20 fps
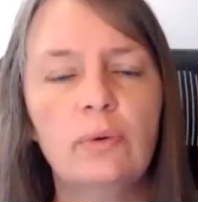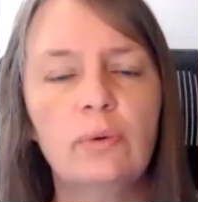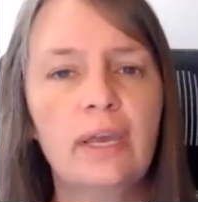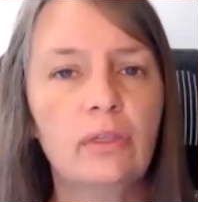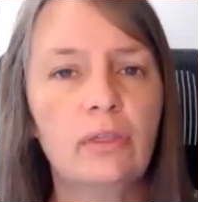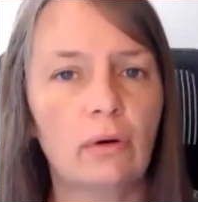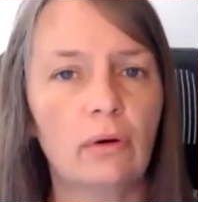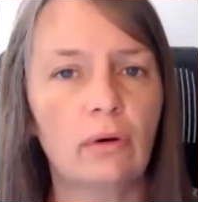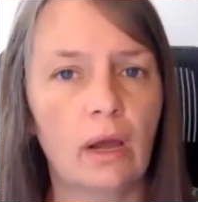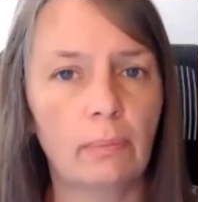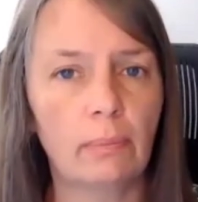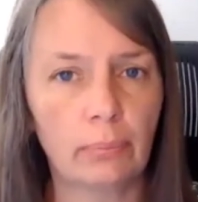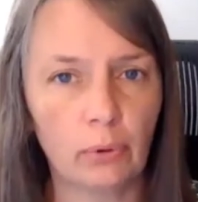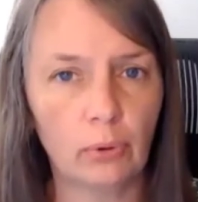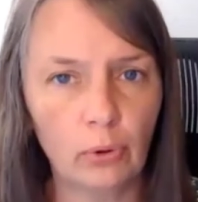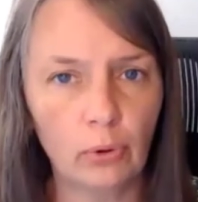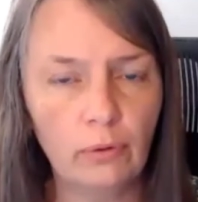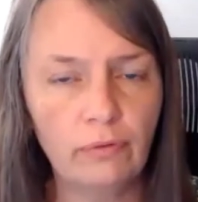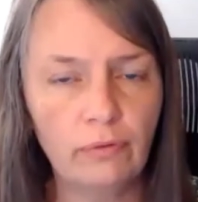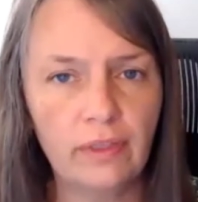to either
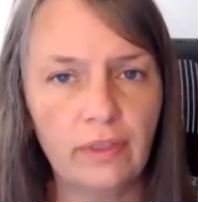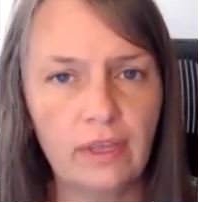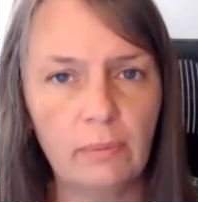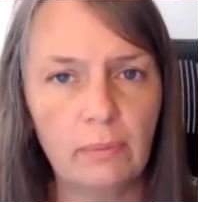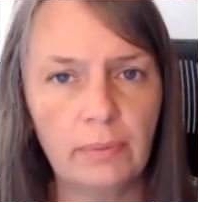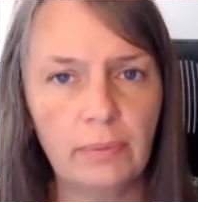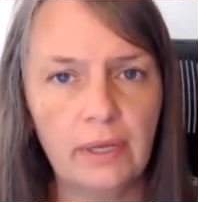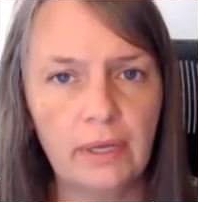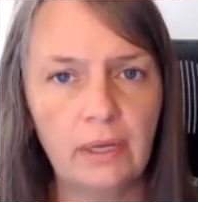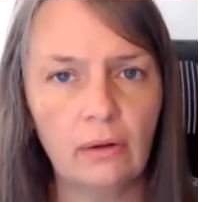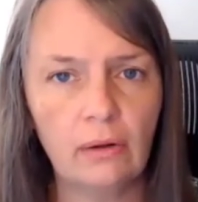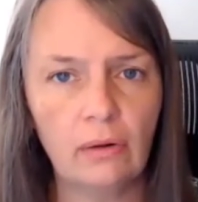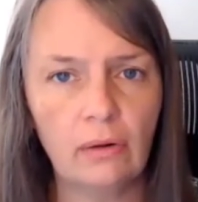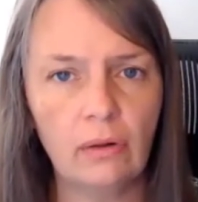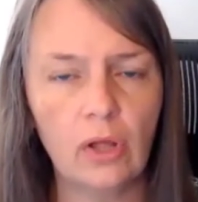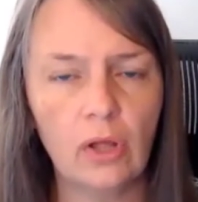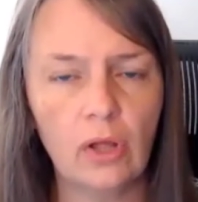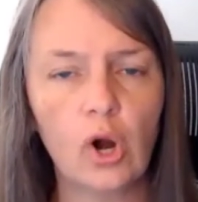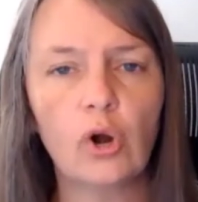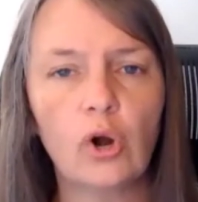approve the
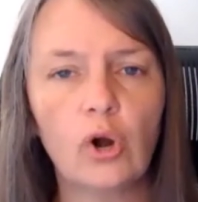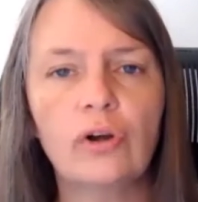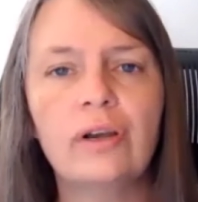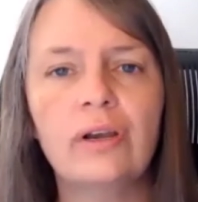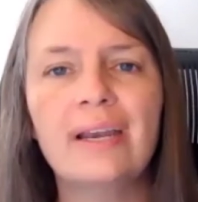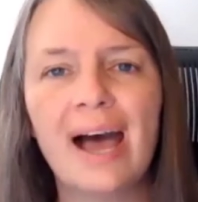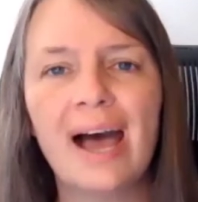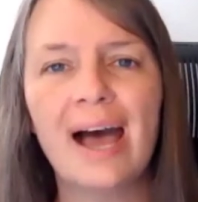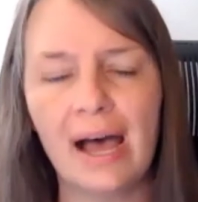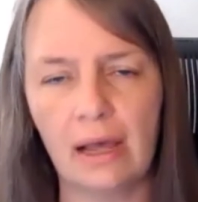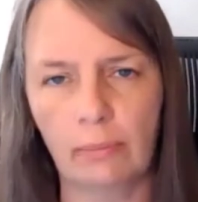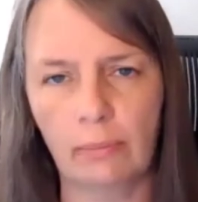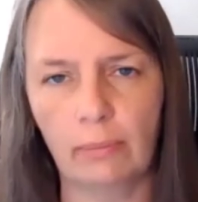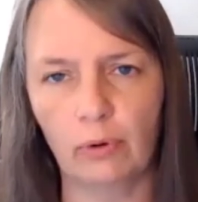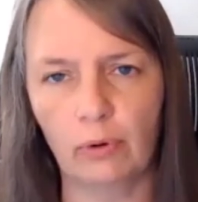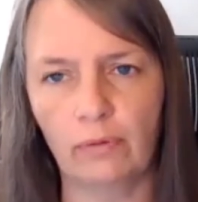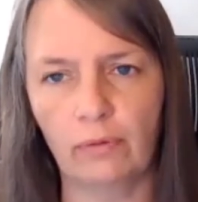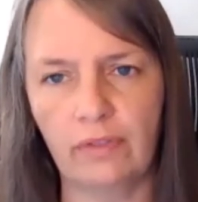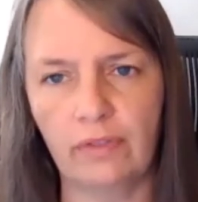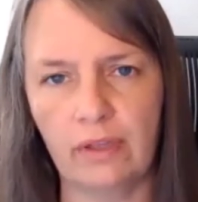appeal or not
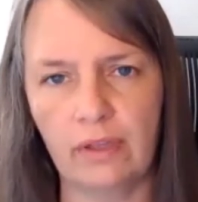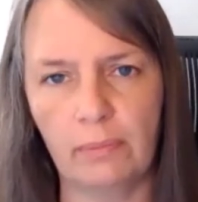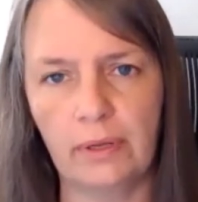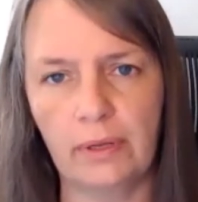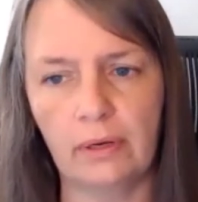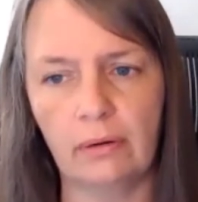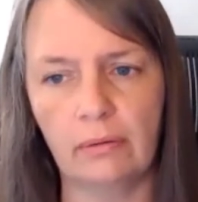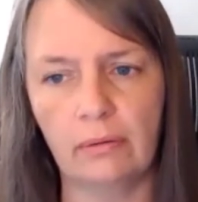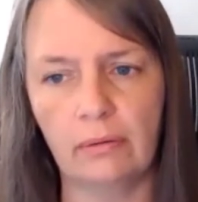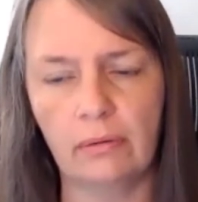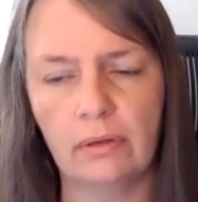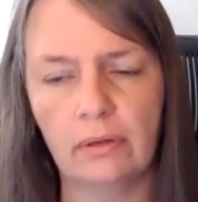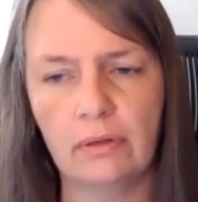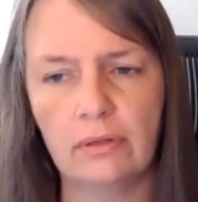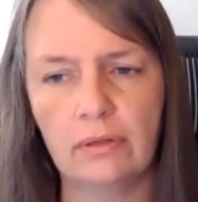approve the appeal.